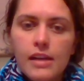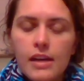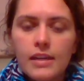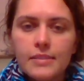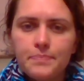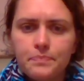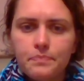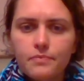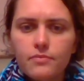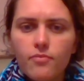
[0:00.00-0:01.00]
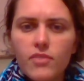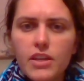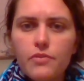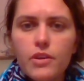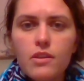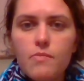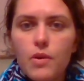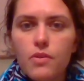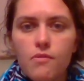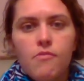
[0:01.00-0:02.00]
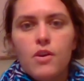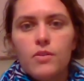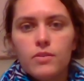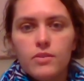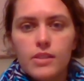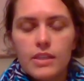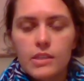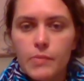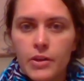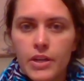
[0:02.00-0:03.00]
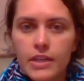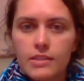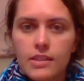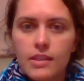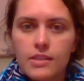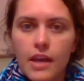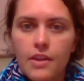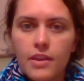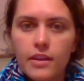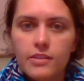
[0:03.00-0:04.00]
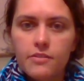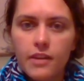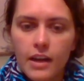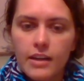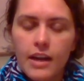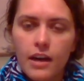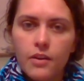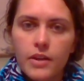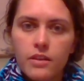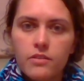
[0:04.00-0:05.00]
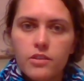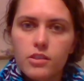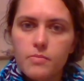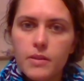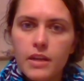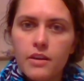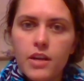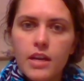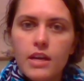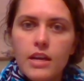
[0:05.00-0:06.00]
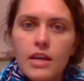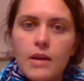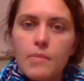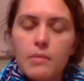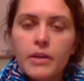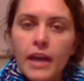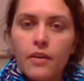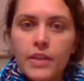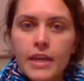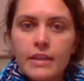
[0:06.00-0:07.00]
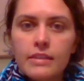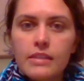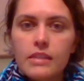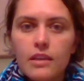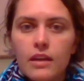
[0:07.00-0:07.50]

Um, and really, both of those experiences, I think, define how interdisciplinary public health is.